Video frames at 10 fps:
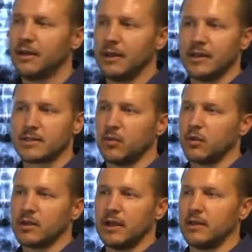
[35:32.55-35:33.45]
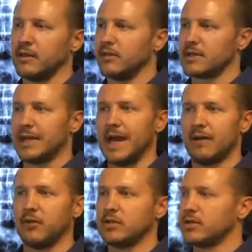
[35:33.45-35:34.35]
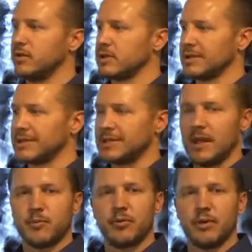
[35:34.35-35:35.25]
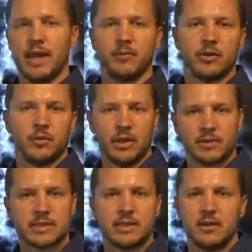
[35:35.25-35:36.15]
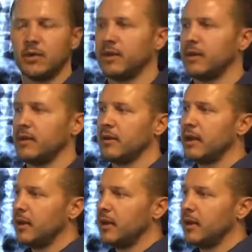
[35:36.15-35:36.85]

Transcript: It doesn't work like that. There's an average, there's a set parameter we have to stay within,